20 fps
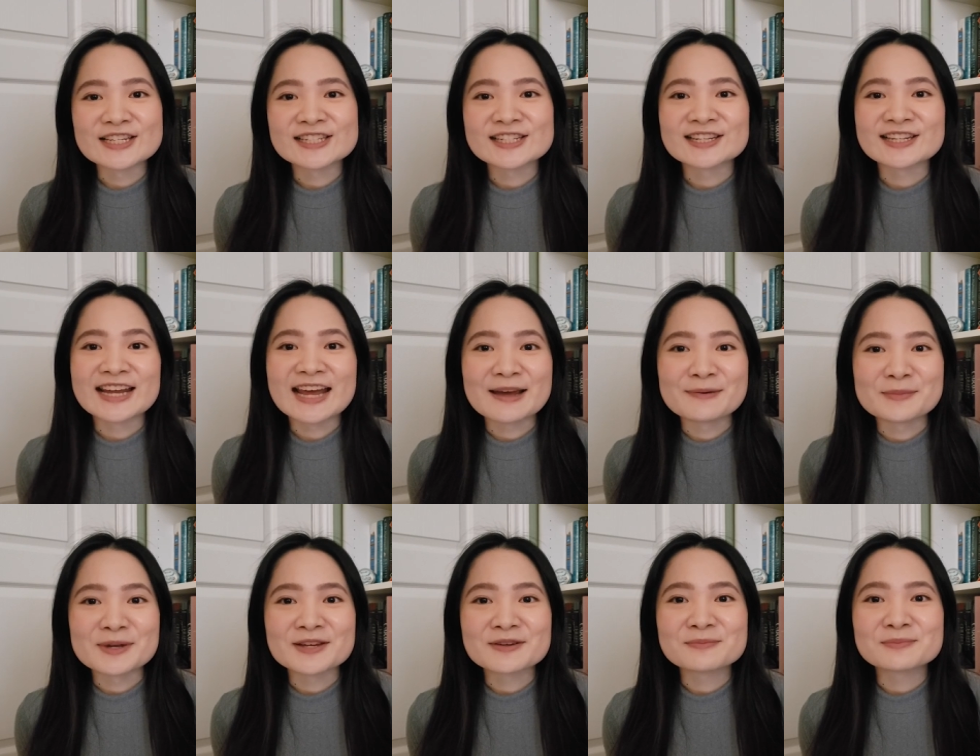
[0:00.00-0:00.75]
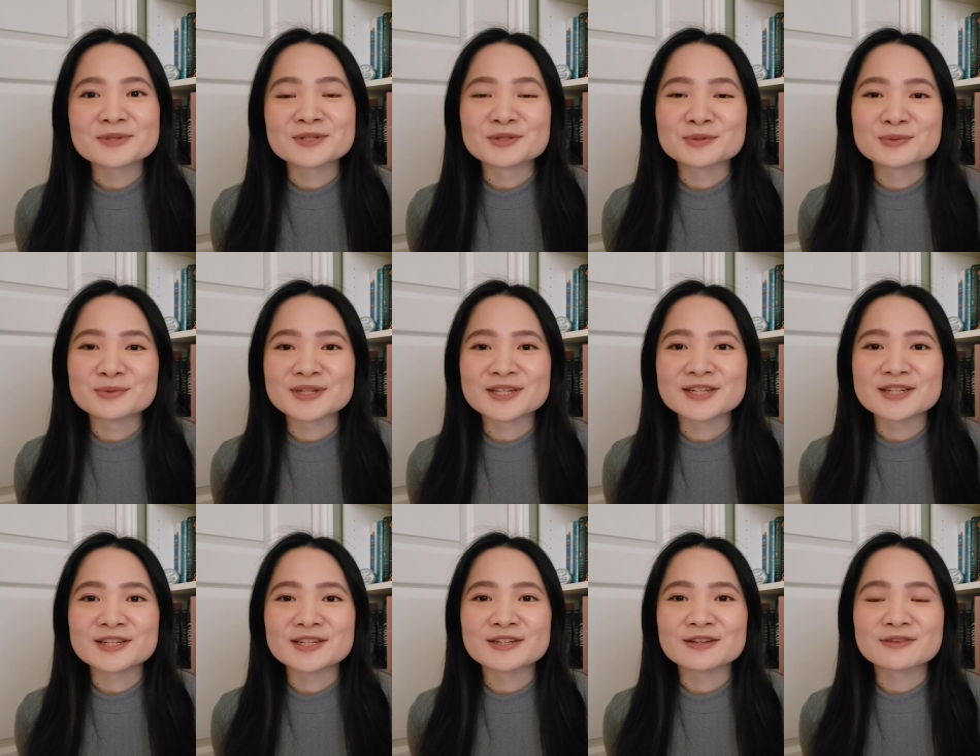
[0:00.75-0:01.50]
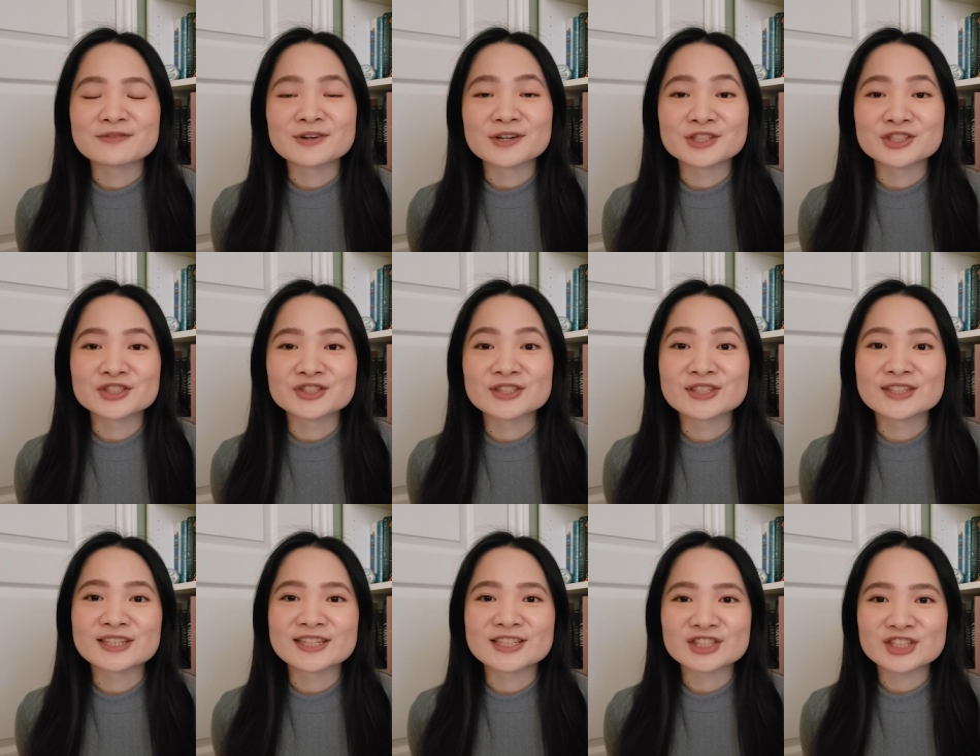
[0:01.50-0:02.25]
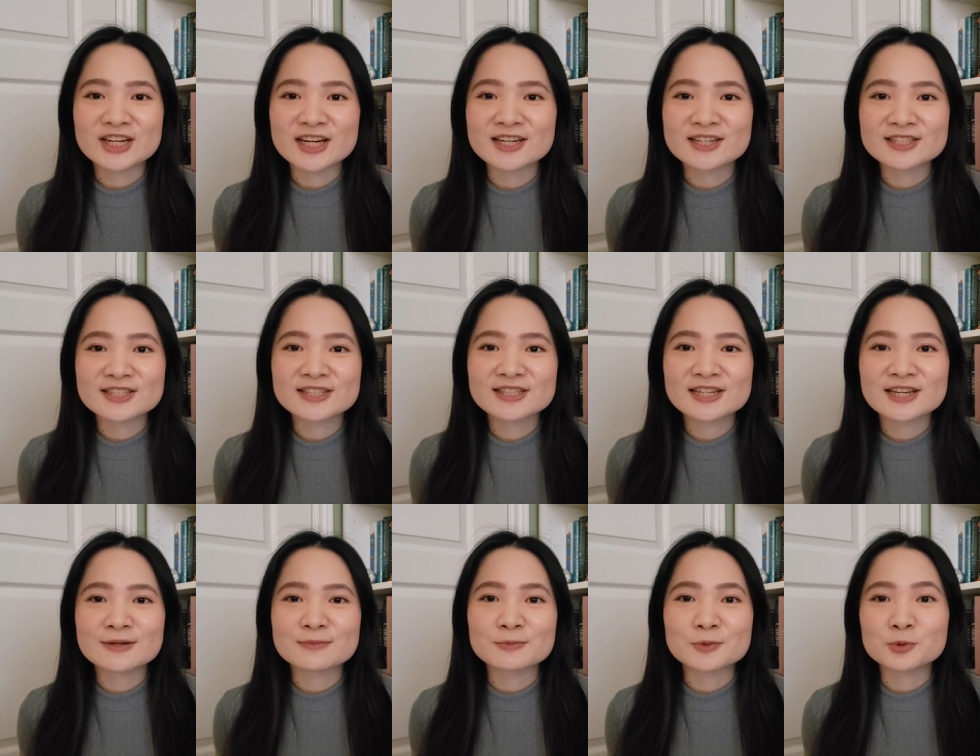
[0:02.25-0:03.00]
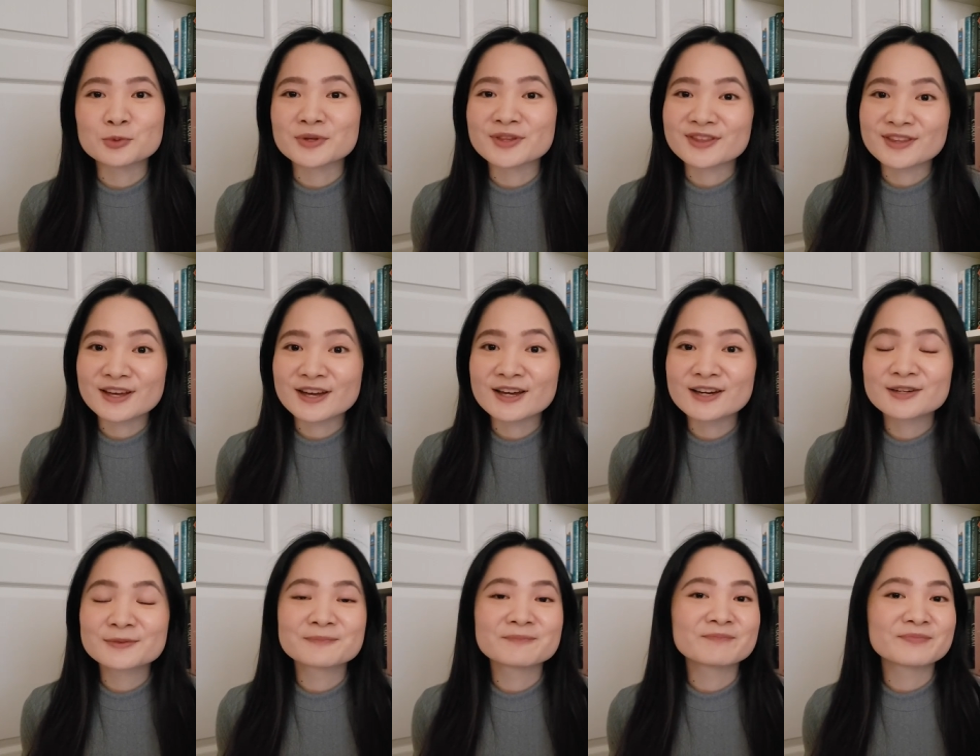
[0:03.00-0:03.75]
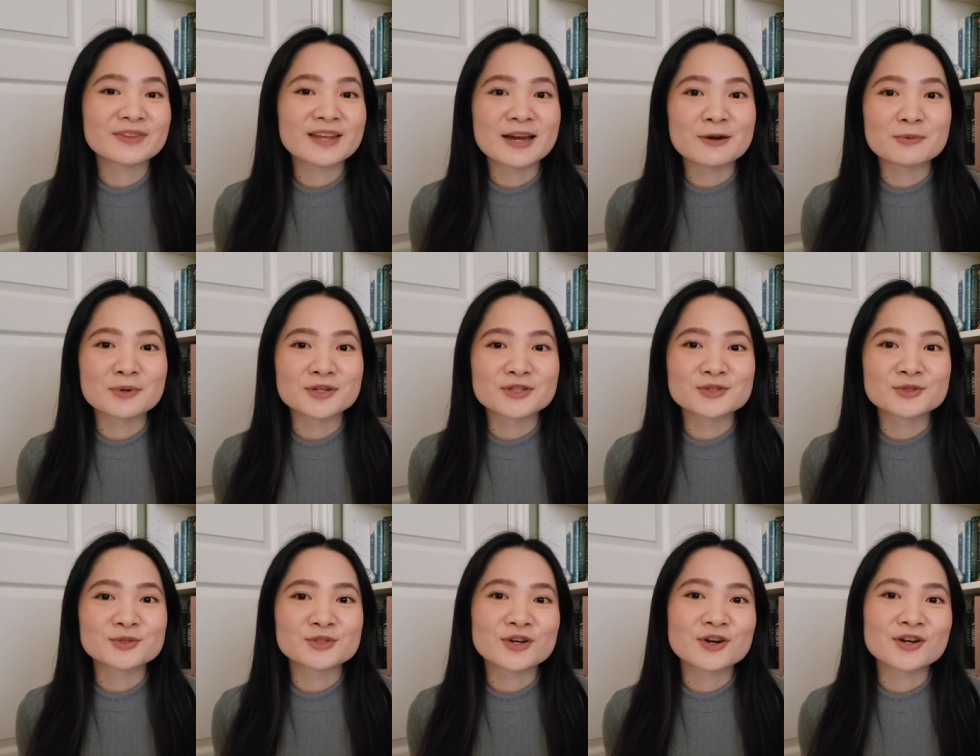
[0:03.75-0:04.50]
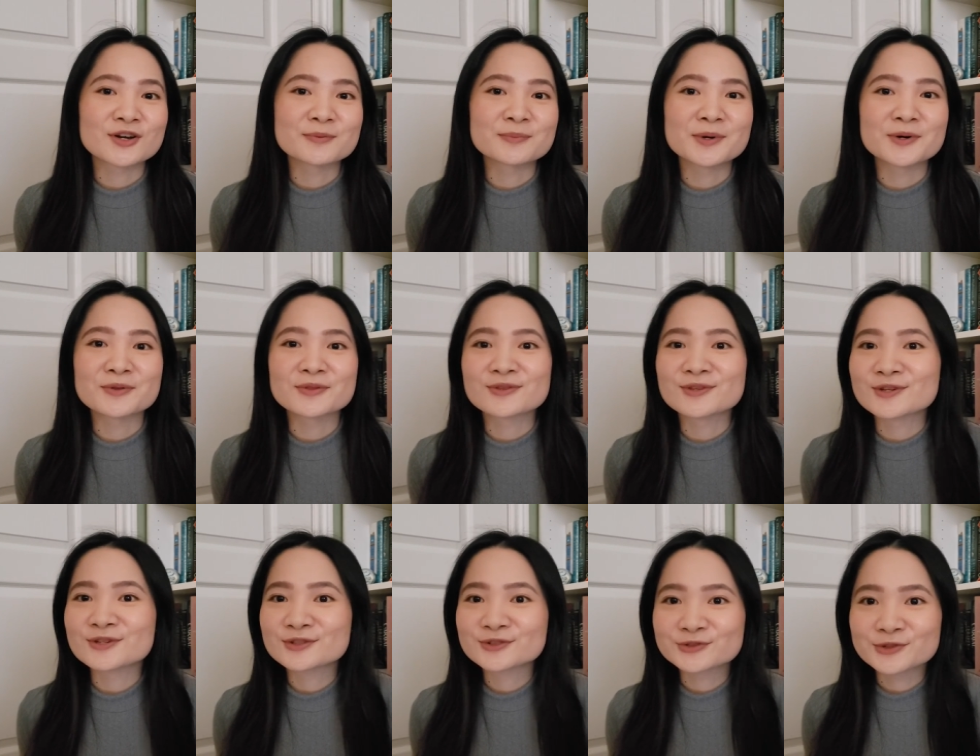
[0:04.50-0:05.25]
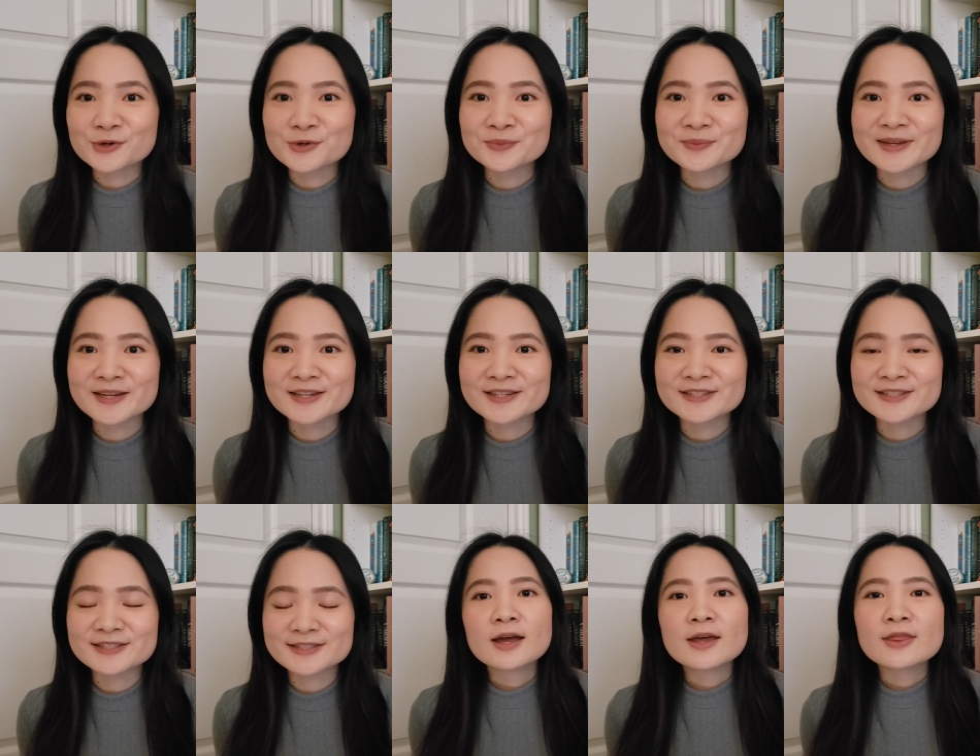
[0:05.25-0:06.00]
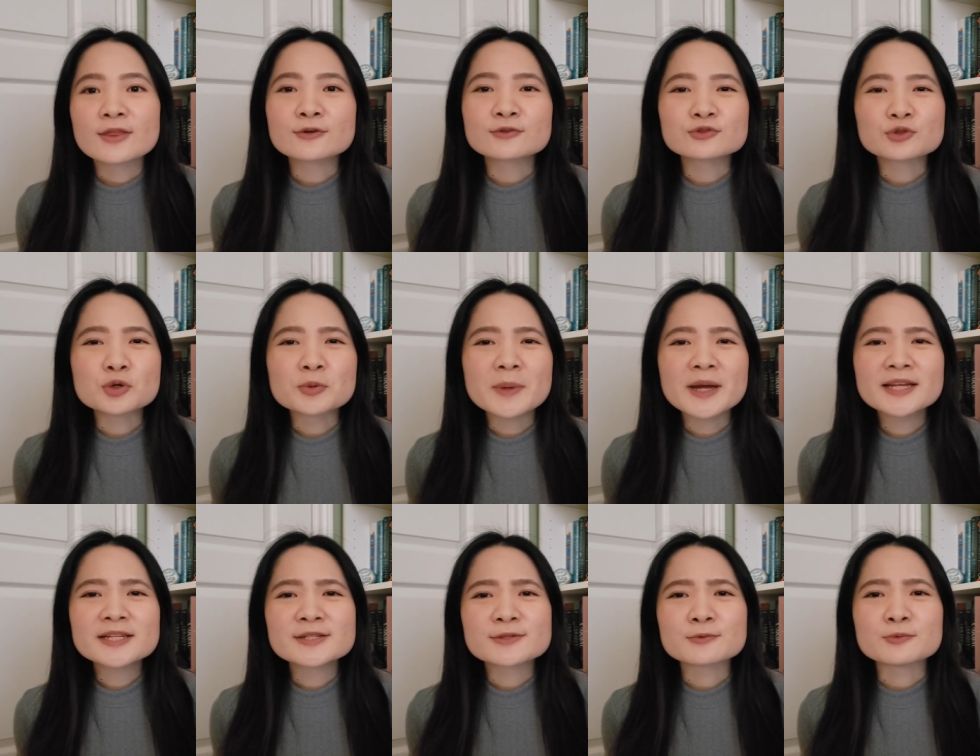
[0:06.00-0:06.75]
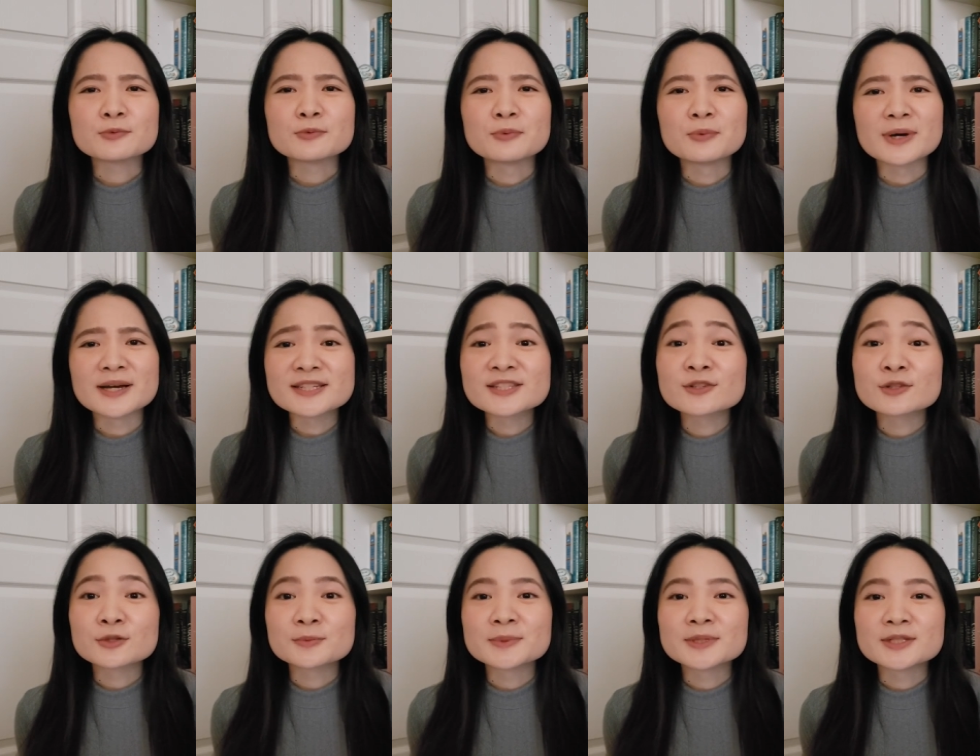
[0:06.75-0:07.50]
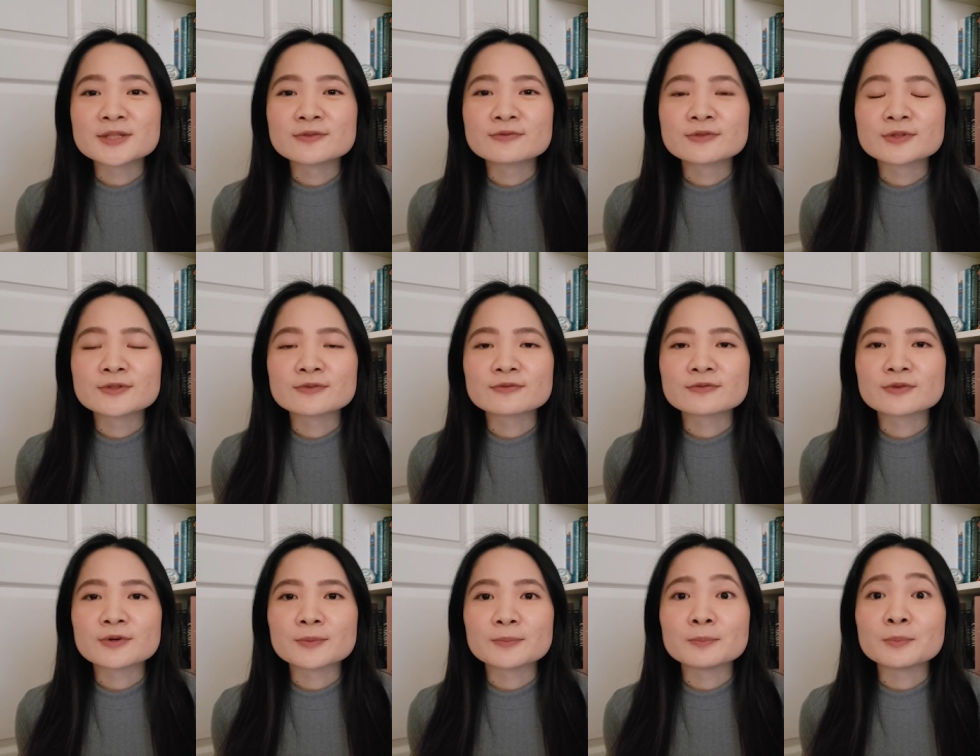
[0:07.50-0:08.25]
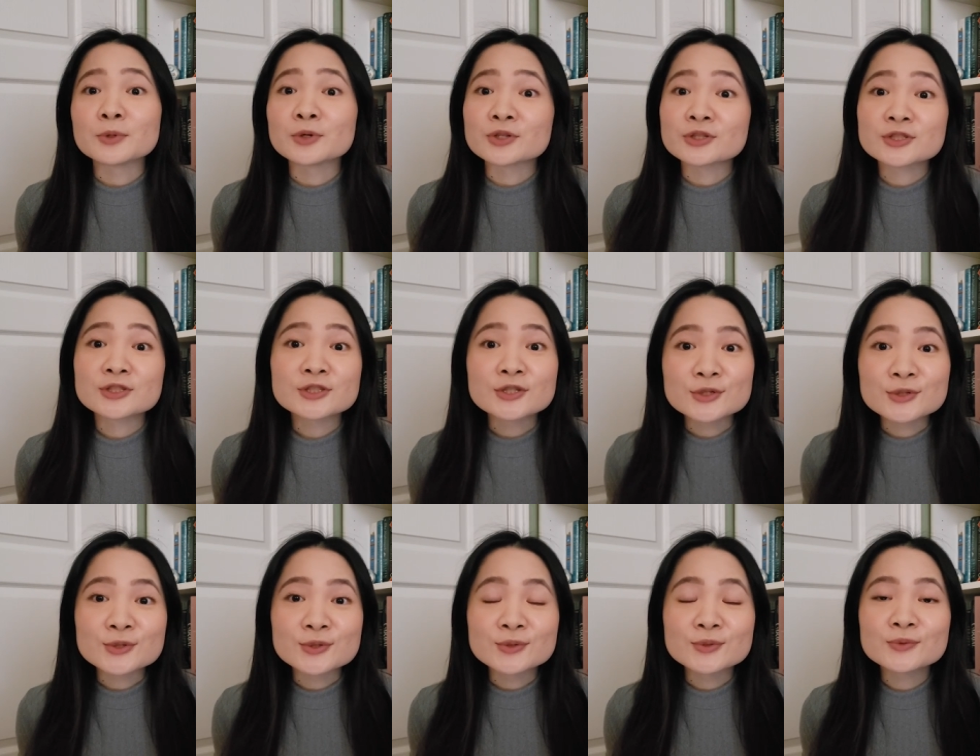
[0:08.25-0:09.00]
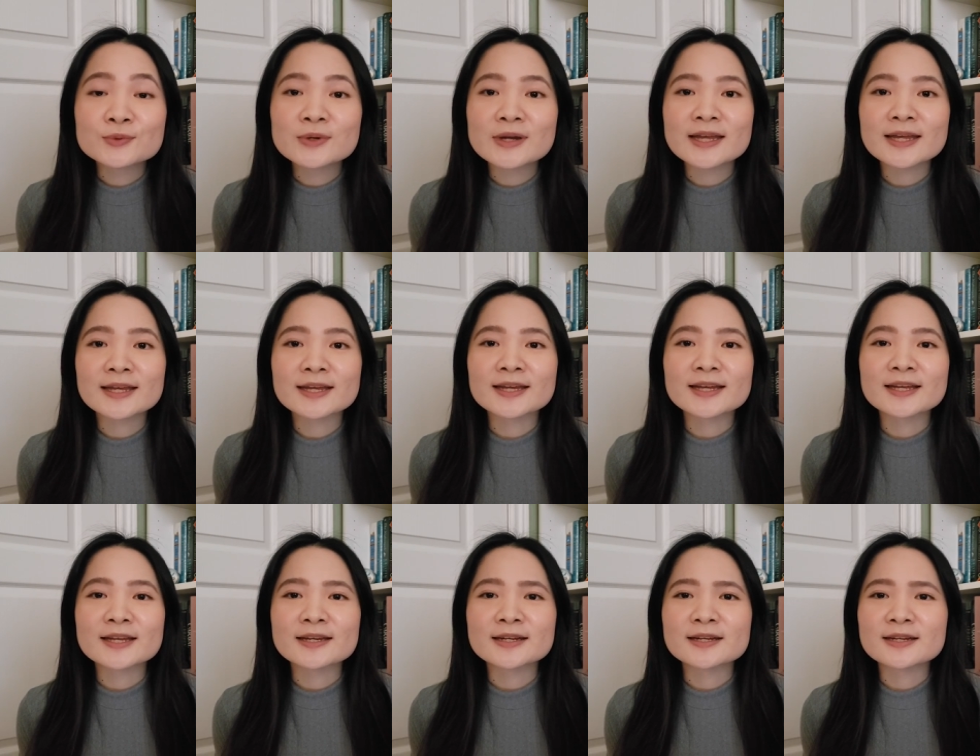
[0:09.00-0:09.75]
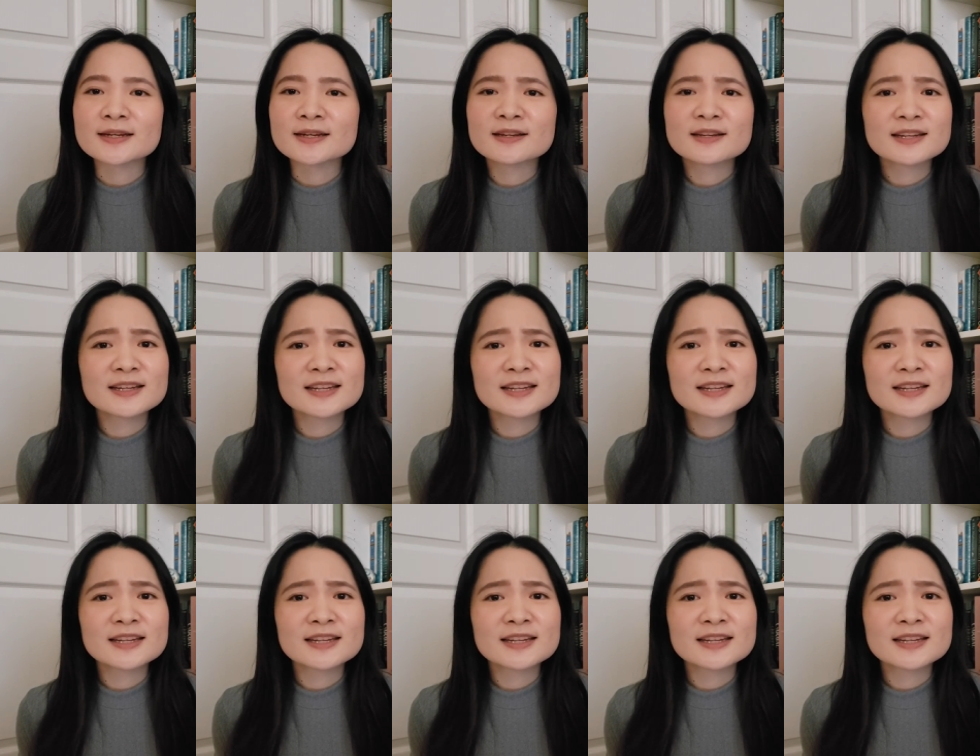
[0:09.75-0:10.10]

dynamic between Evangeline and Jacks. And with that, I wanted to talk about their romance. Their romance was a little bit different from book two in